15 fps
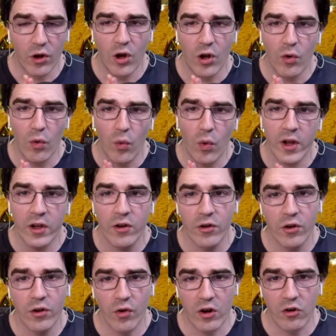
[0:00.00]
on what
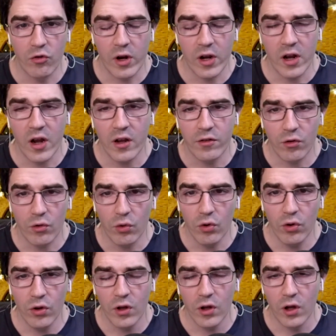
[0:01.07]
you're graduating high
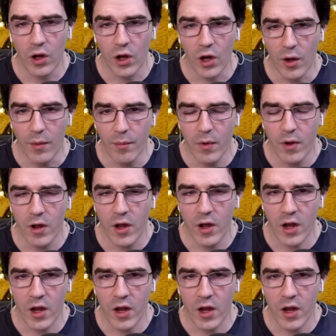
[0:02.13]
school um,